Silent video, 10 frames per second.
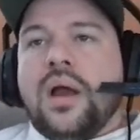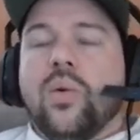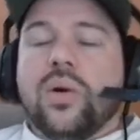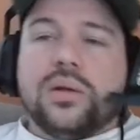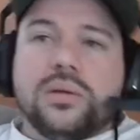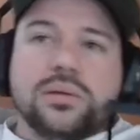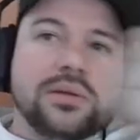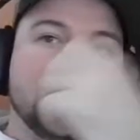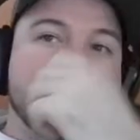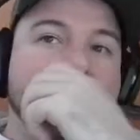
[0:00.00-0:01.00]
well,
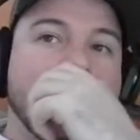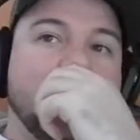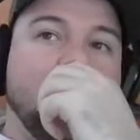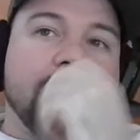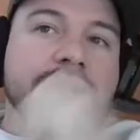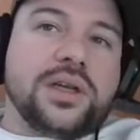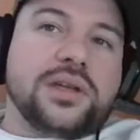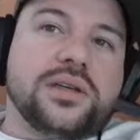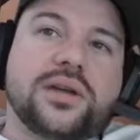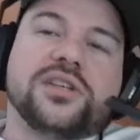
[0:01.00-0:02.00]
so one
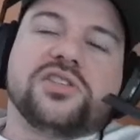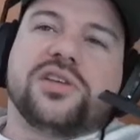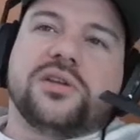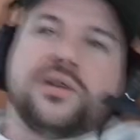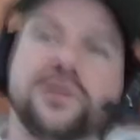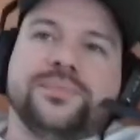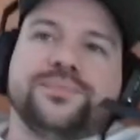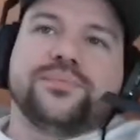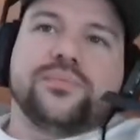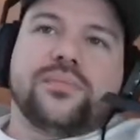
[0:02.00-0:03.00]
thing to consider,
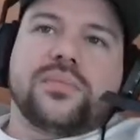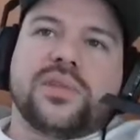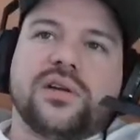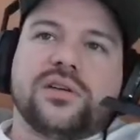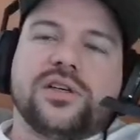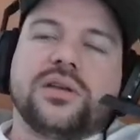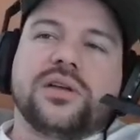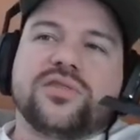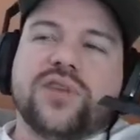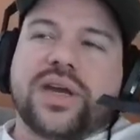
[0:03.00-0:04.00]

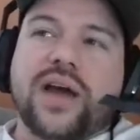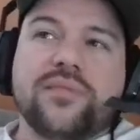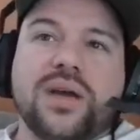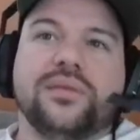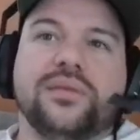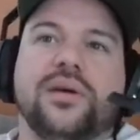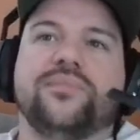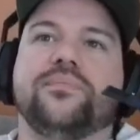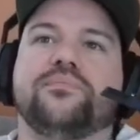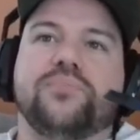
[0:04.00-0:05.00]
because like I've been a
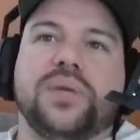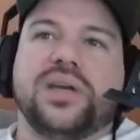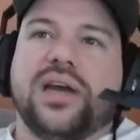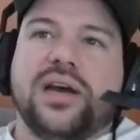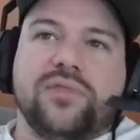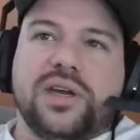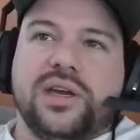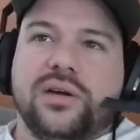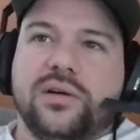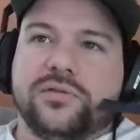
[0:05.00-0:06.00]
big
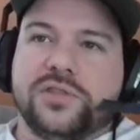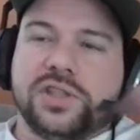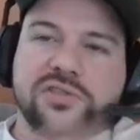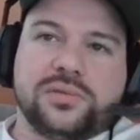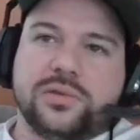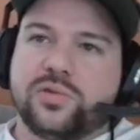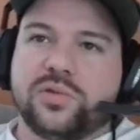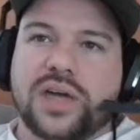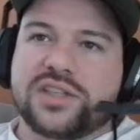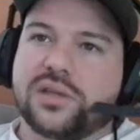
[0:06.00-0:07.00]
advocate of just
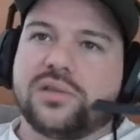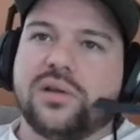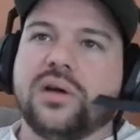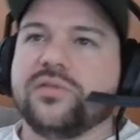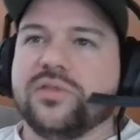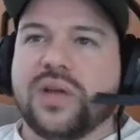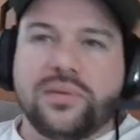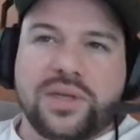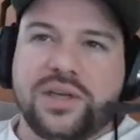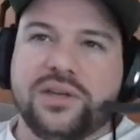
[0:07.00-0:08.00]
rest Love, let
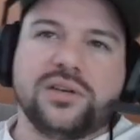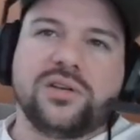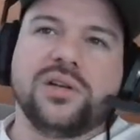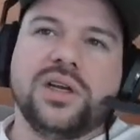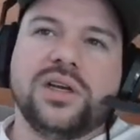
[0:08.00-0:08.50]
him heal.